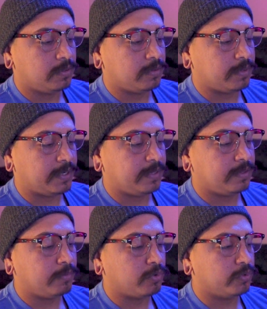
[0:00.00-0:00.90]
All right, and
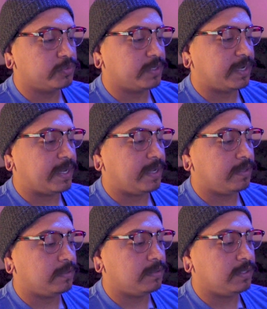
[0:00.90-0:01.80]
then we're also going to
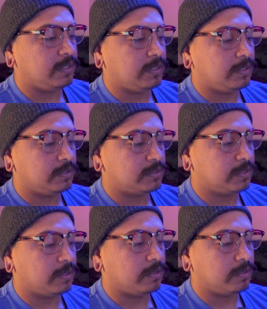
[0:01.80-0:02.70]
add the
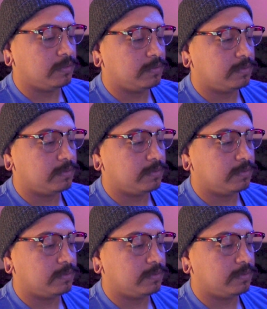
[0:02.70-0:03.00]
song.